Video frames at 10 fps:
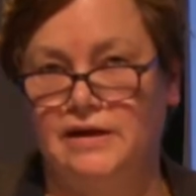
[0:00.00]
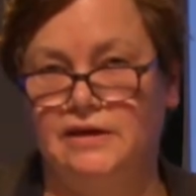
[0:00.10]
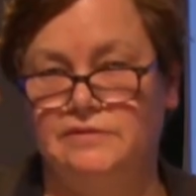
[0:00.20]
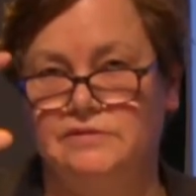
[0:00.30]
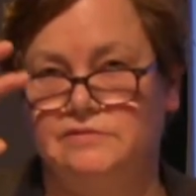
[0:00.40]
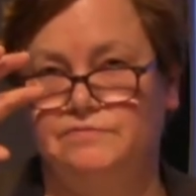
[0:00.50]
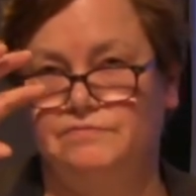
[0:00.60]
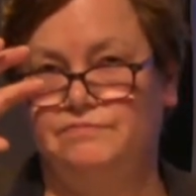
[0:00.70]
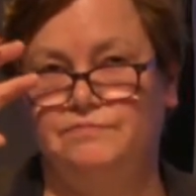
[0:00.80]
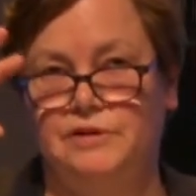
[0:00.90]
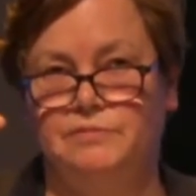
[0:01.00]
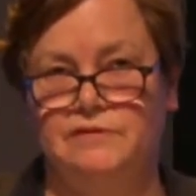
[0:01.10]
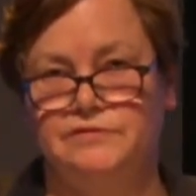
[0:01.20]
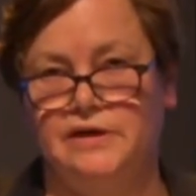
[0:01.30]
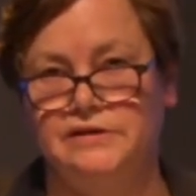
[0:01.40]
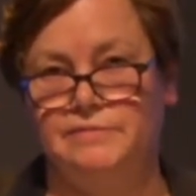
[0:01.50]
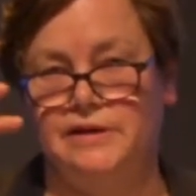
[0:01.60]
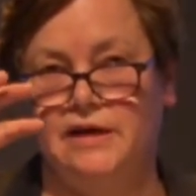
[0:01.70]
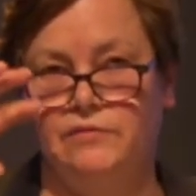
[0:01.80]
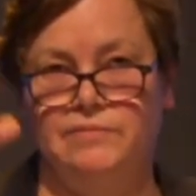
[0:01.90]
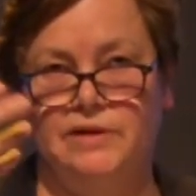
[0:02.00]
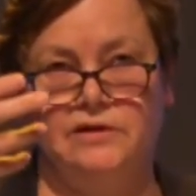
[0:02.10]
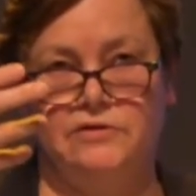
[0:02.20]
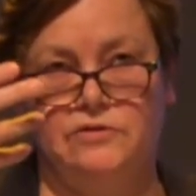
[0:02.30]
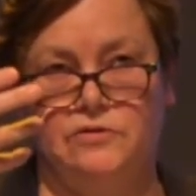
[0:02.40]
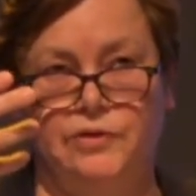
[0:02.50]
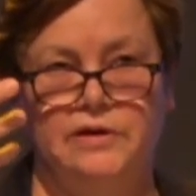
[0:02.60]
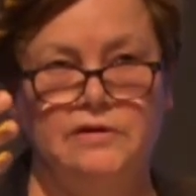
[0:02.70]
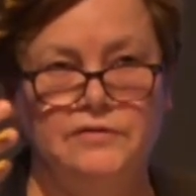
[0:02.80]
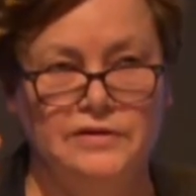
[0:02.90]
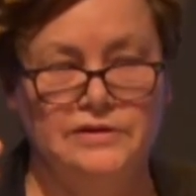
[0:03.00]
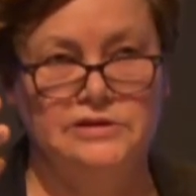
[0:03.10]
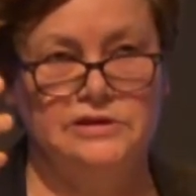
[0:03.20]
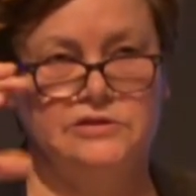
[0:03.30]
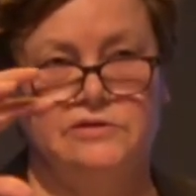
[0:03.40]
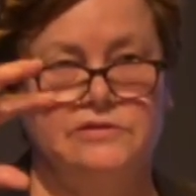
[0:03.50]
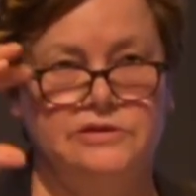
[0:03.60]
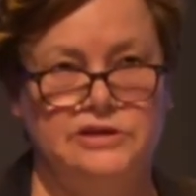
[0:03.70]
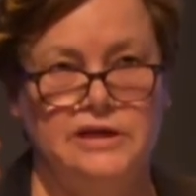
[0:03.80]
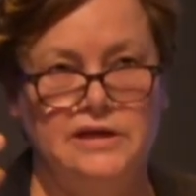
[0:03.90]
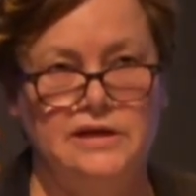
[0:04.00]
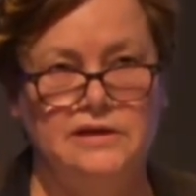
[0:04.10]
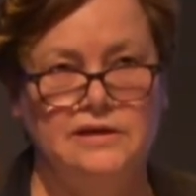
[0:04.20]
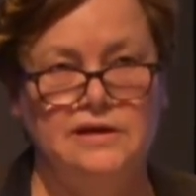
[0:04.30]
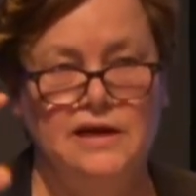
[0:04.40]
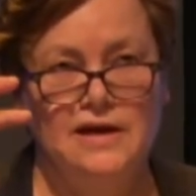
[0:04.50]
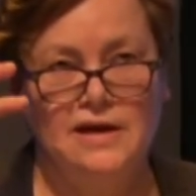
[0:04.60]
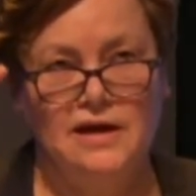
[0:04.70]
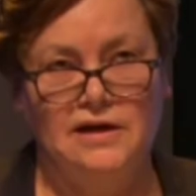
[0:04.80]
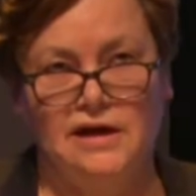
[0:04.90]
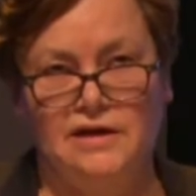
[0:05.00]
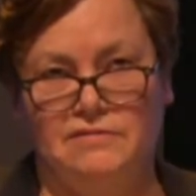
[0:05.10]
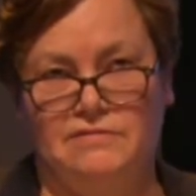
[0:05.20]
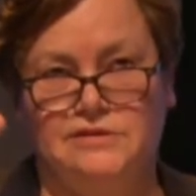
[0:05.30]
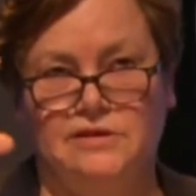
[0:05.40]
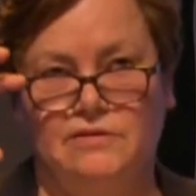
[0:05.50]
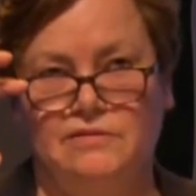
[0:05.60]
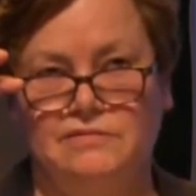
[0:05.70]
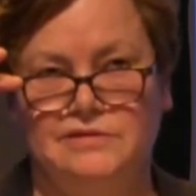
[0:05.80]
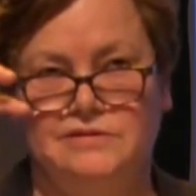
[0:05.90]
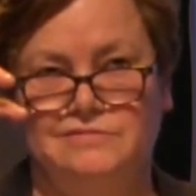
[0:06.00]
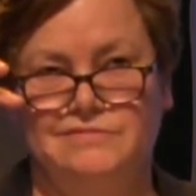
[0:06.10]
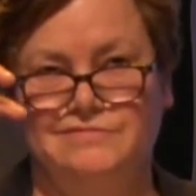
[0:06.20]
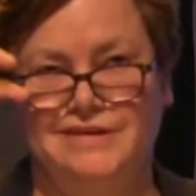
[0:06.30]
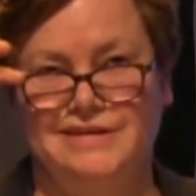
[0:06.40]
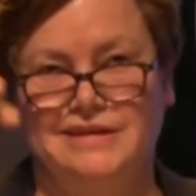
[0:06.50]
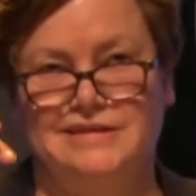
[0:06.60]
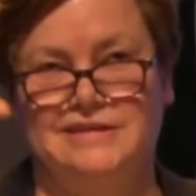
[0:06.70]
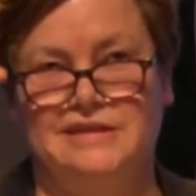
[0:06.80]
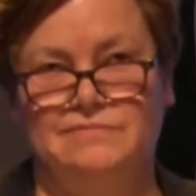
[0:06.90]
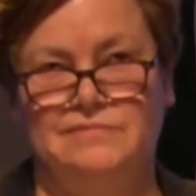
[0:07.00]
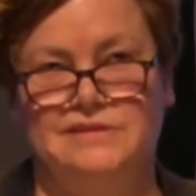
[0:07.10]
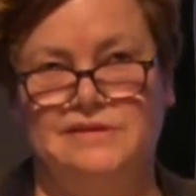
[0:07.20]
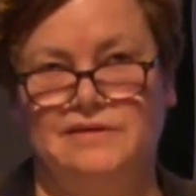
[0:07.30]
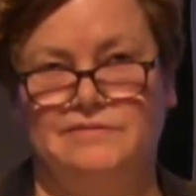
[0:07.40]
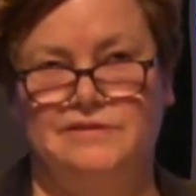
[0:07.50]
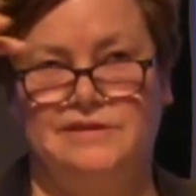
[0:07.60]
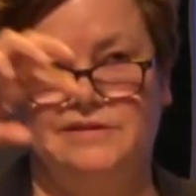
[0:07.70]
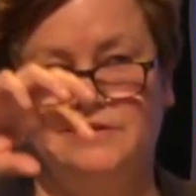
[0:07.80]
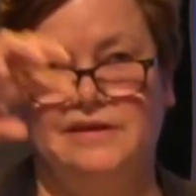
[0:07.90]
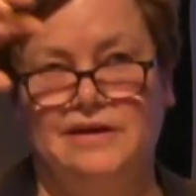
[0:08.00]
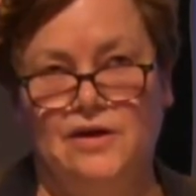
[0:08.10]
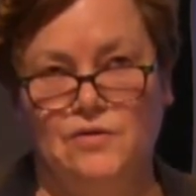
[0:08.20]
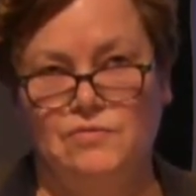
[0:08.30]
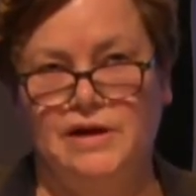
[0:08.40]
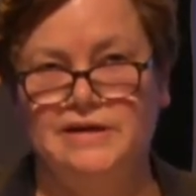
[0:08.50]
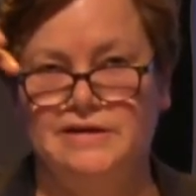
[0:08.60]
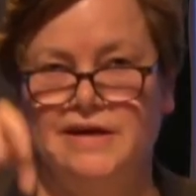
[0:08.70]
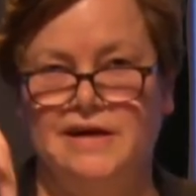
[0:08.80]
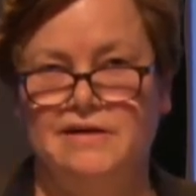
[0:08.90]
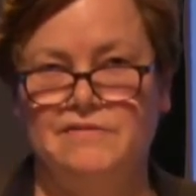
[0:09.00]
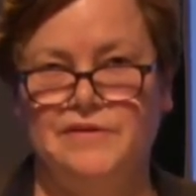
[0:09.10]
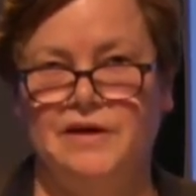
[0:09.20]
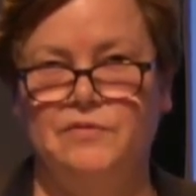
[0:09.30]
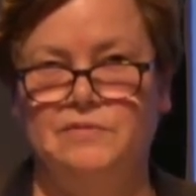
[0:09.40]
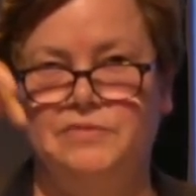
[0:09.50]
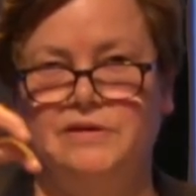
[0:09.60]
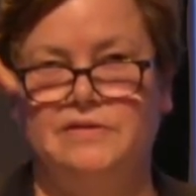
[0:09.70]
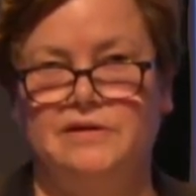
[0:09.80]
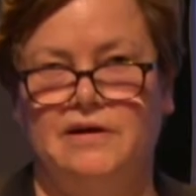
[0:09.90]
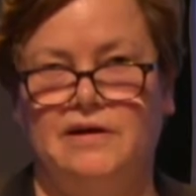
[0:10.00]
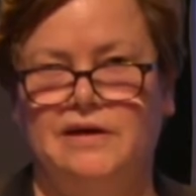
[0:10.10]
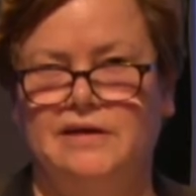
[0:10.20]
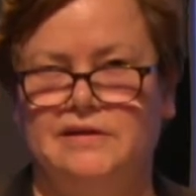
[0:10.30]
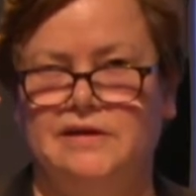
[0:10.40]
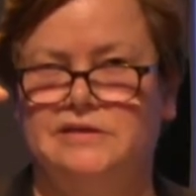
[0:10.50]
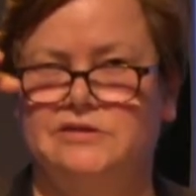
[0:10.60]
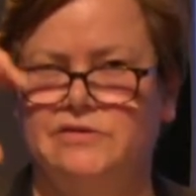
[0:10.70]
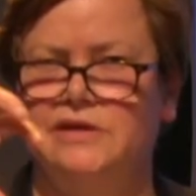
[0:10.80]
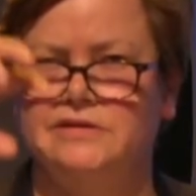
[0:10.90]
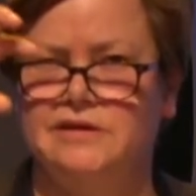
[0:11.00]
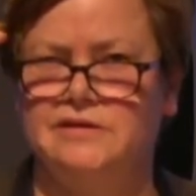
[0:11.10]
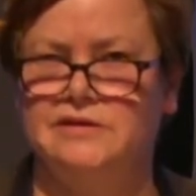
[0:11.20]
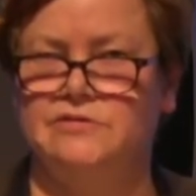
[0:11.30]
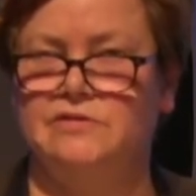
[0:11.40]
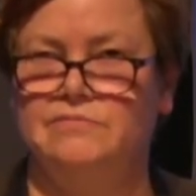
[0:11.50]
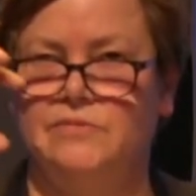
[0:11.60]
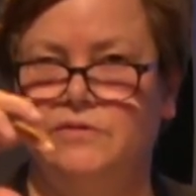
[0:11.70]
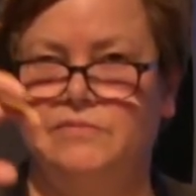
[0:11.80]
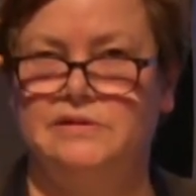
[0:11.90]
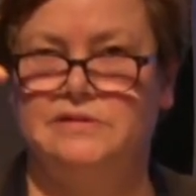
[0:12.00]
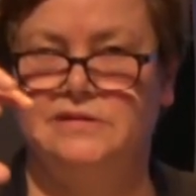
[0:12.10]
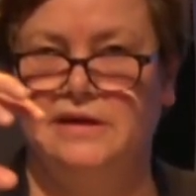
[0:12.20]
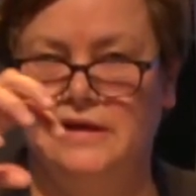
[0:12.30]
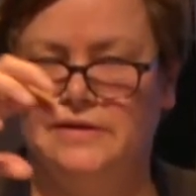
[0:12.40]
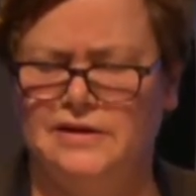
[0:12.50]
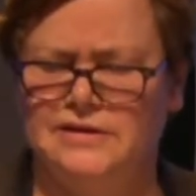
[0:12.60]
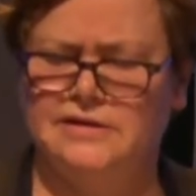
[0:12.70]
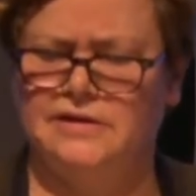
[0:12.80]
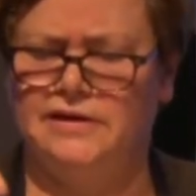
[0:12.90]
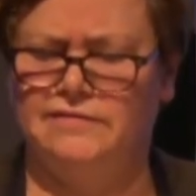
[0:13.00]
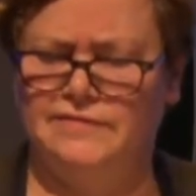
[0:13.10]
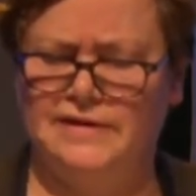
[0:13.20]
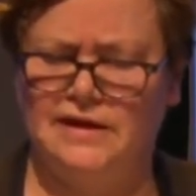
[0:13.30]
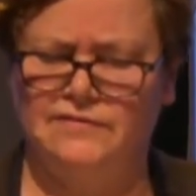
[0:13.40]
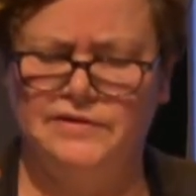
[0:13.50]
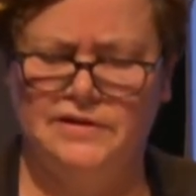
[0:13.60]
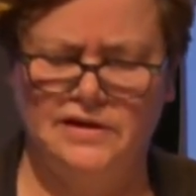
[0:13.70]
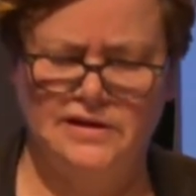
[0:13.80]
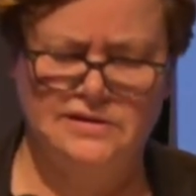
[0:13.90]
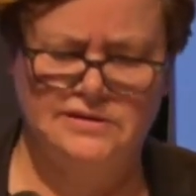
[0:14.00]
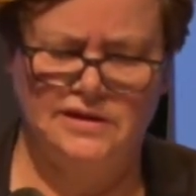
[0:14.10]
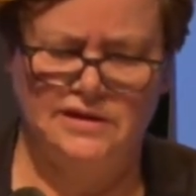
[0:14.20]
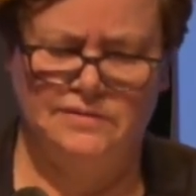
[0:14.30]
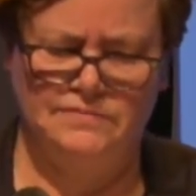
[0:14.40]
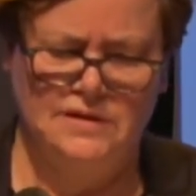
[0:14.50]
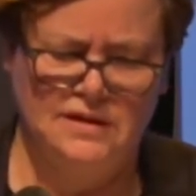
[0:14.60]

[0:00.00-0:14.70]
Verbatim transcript: and people have talked about how we might queer the logistical chain and I, I so it seems that right now that would be the kind it, it's strange like these certain moments that's kind of galvanize um,